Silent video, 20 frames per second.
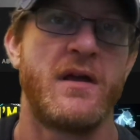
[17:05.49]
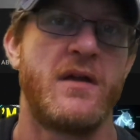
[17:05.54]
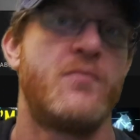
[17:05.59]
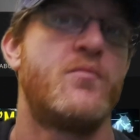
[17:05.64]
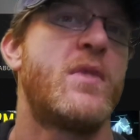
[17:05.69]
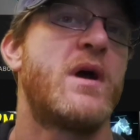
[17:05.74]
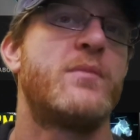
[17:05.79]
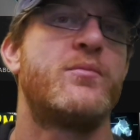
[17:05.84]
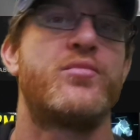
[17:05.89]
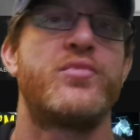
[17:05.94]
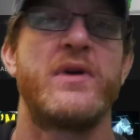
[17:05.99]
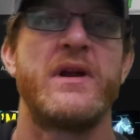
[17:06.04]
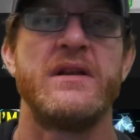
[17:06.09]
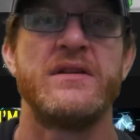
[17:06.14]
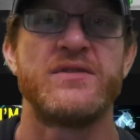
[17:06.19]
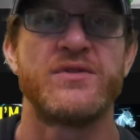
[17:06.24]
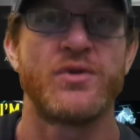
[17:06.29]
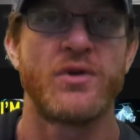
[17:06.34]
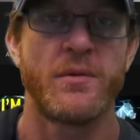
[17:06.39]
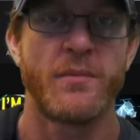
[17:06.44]
In my
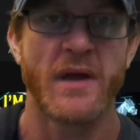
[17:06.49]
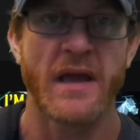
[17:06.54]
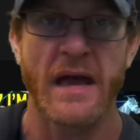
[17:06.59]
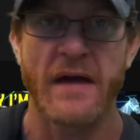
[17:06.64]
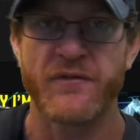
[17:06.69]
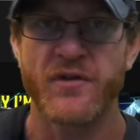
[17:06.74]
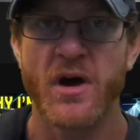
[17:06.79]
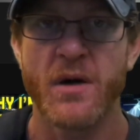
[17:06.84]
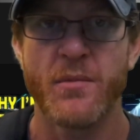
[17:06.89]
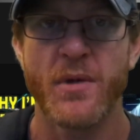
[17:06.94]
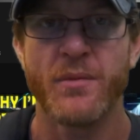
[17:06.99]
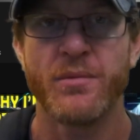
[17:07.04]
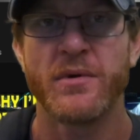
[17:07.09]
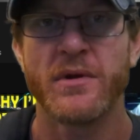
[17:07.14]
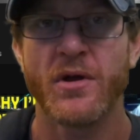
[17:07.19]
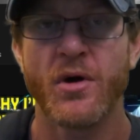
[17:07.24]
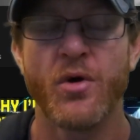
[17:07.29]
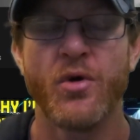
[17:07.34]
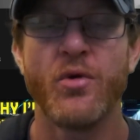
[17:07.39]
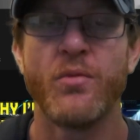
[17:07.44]
brainstorming, I've come up with
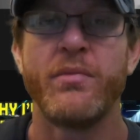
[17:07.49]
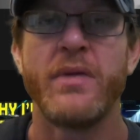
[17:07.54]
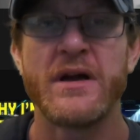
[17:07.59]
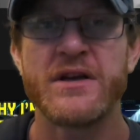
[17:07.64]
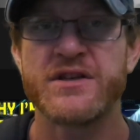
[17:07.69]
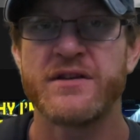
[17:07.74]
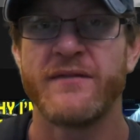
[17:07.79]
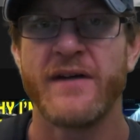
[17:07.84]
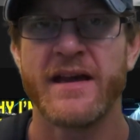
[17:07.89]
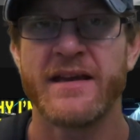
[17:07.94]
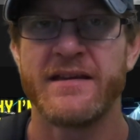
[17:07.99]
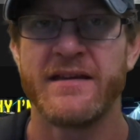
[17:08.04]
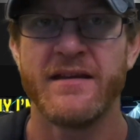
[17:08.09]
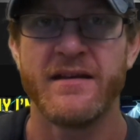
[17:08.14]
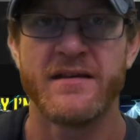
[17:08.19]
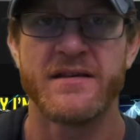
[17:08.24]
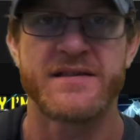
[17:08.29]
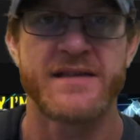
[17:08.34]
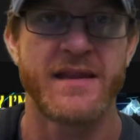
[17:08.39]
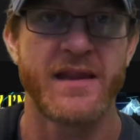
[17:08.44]
a whole bunch of
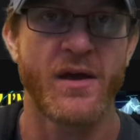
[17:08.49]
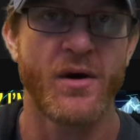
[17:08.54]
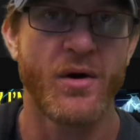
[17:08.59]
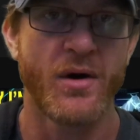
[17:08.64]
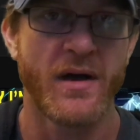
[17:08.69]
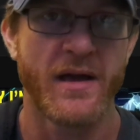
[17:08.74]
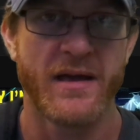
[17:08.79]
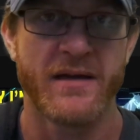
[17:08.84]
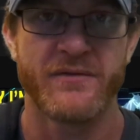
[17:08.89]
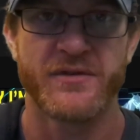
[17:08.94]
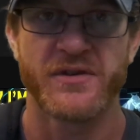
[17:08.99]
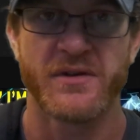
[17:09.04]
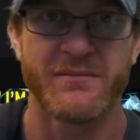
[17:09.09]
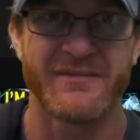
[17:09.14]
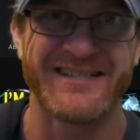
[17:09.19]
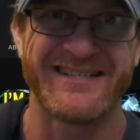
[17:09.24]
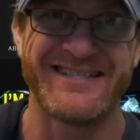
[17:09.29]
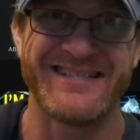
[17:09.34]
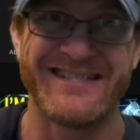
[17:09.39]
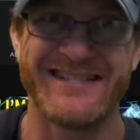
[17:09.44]
ideas, and they all have some
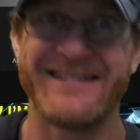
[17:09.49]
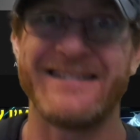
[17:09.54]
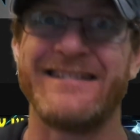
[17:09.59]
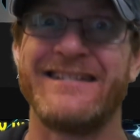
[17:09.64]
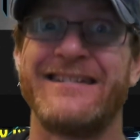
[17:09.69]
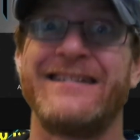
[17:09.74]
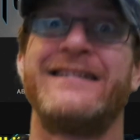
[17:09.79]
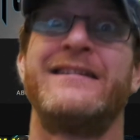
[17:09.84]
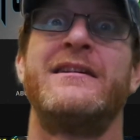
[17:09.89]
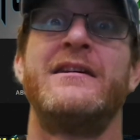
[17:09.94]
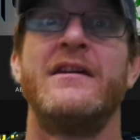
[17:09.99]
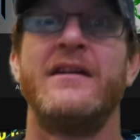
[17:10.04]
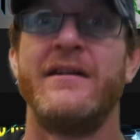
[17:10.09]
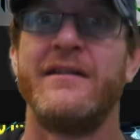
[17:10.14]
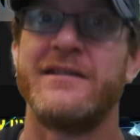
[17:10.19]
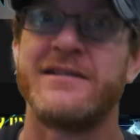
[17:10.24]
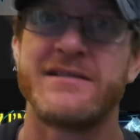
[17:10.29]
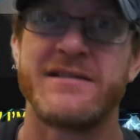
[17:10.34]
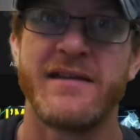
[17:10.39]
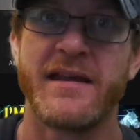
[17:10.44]

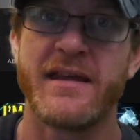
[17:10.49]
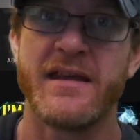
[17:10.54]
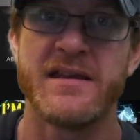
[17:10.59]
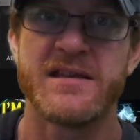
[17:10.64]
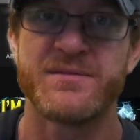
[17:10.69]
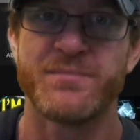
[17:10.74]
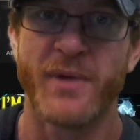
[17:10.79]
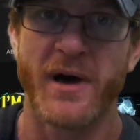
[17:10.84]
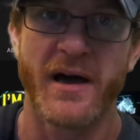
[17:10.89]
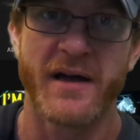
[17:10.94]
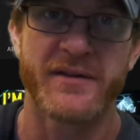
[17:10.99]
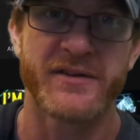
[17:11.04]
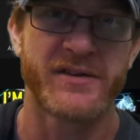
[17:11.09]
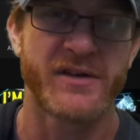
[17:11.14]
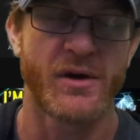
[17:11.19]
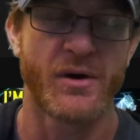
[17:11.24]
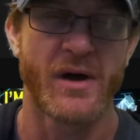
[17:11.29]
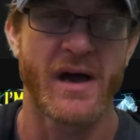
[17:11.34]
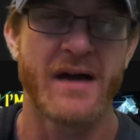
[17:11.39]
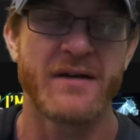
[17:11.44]
sticky spots.
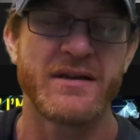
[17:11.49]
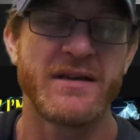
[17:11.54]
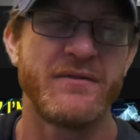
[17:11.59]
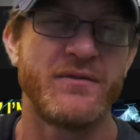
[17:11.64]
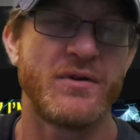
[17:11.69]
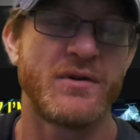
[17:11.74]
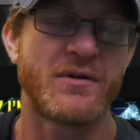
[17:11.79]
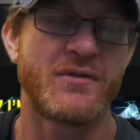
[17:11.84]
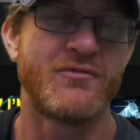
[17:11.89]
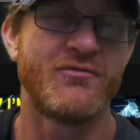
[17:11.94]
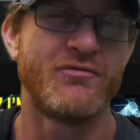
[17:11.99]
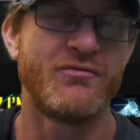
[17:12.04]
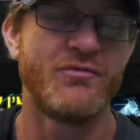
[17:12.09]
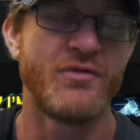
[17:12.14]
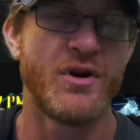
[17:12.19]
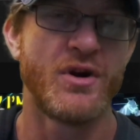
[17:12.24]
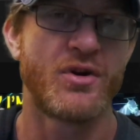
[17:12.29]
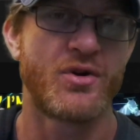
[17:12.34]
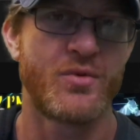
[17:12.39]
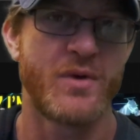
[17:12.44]
So I'll give you a
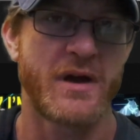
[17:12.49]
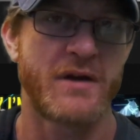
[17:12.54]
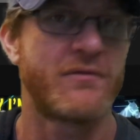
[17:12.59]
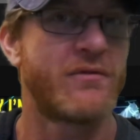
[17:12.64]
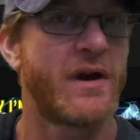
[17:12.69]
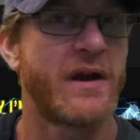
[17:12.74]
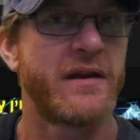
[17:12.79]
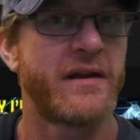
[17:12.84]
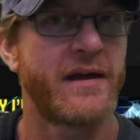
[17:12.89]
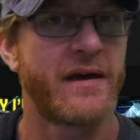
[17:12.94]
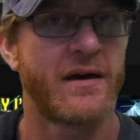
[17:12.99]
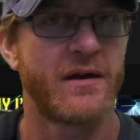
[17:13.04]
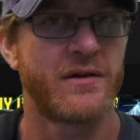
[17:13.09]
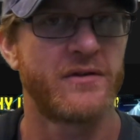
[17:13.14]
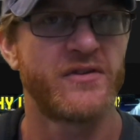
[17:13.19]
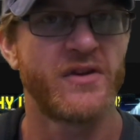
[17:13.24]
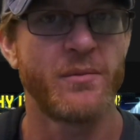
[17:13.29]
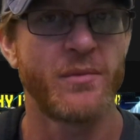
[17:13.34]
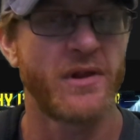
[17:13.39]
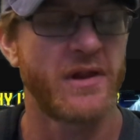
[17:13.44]
real quick rundown of
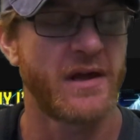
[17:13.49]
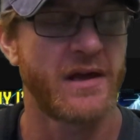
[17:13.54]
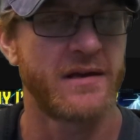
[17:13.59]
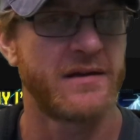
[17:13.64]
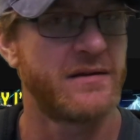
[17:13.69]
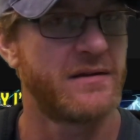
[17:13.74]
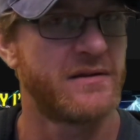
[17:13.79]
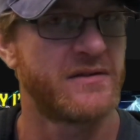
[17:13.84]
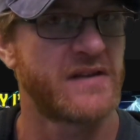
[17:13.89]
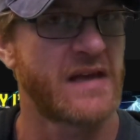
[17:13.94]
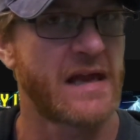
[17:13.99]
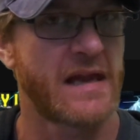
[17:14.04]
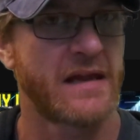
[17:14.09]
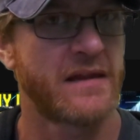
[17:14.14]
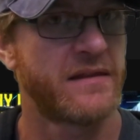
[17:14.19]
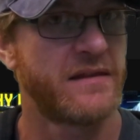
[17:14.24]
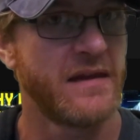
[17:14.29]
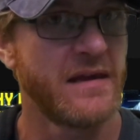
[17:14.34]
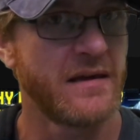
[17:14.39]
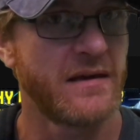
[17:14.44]
some of the ideas that I
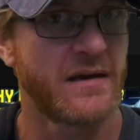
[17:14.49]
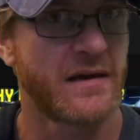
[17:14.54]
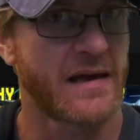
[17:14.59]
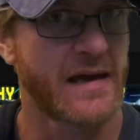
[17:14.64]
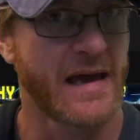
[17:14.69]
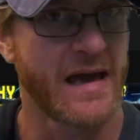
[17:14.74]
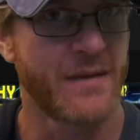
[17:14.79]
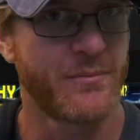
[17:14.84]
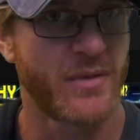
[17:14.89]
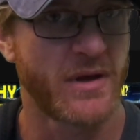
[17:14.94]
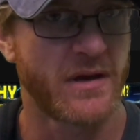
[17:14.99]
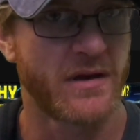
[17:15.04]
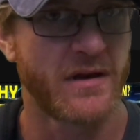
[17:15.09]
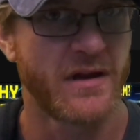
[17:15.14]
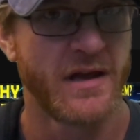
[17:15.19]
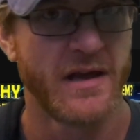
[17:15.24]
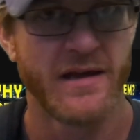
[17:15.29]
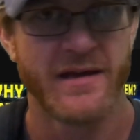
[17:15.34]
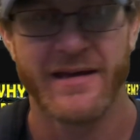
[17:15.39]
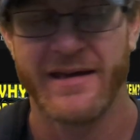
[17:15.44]
think could happen,
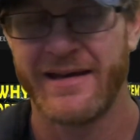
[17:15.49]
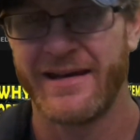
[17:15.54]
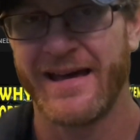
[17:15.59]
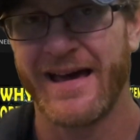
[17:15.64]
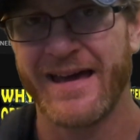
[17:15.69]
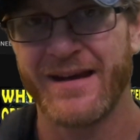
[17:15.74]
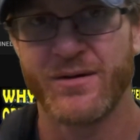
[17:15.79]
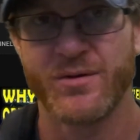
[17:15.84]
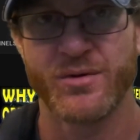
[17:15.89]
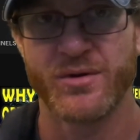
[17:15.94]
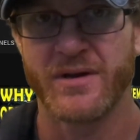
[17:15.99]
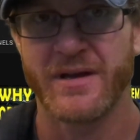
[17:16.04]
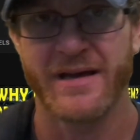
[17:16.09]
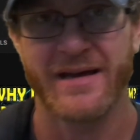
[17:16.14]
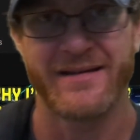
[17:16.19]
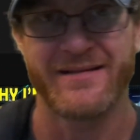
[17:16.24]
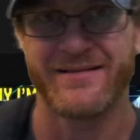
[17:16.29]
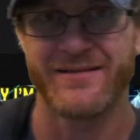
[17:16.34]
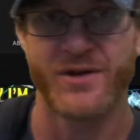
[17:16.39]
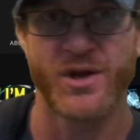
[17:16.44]
and I
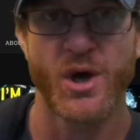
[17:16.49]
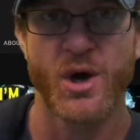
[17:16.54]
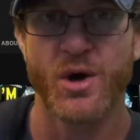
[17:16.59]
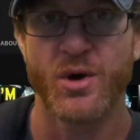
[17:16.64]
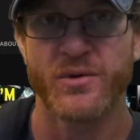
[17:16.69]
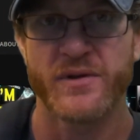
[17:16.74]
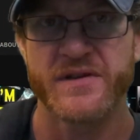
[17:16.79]
don't know.